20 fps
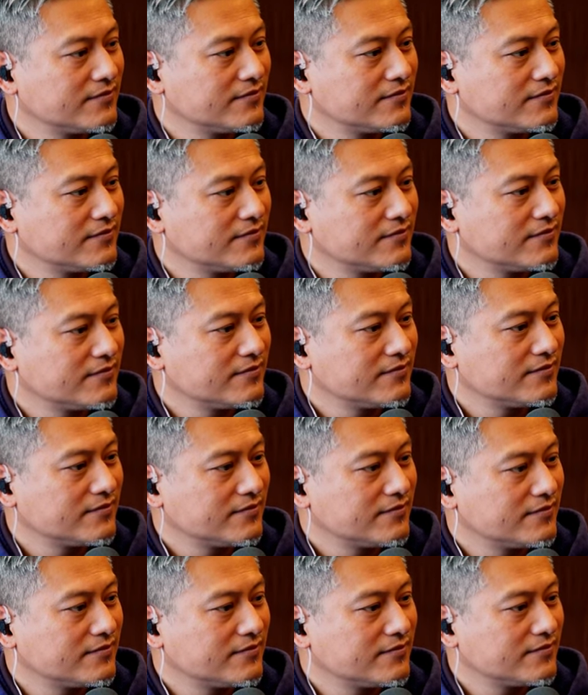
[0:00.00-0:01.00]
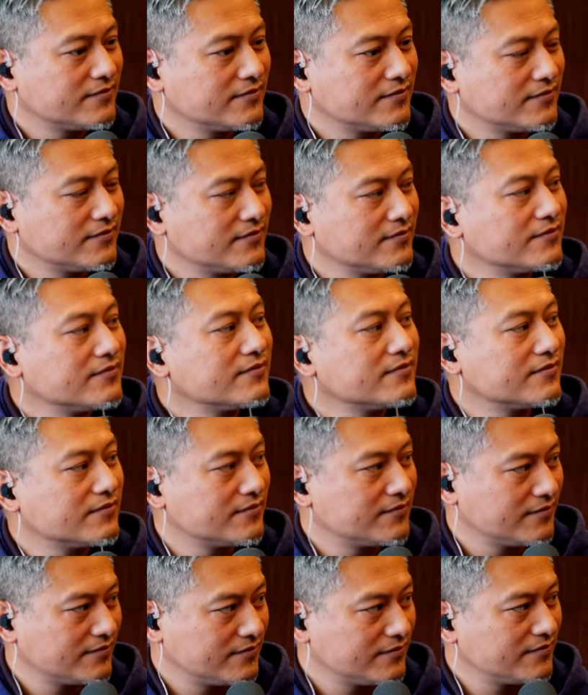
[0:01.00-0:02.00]

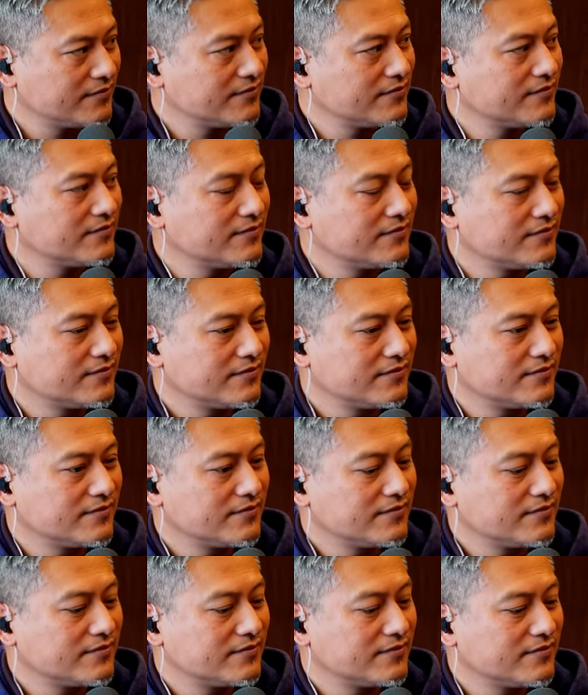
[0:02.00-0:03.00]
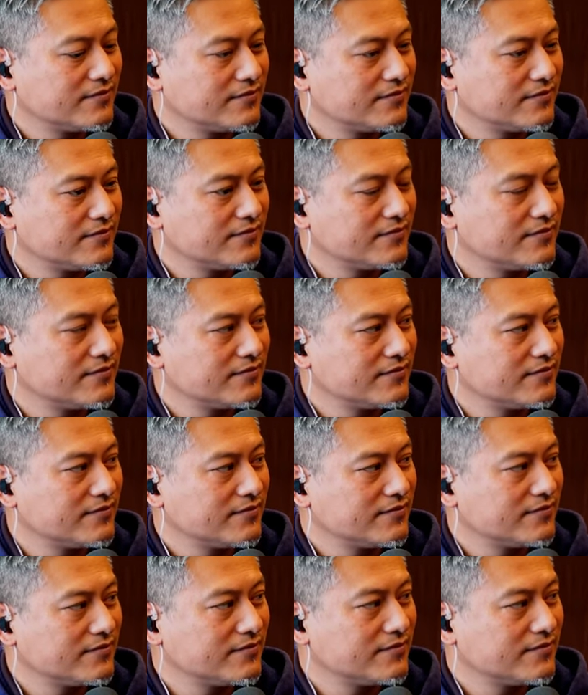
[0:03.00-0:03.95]
(silent)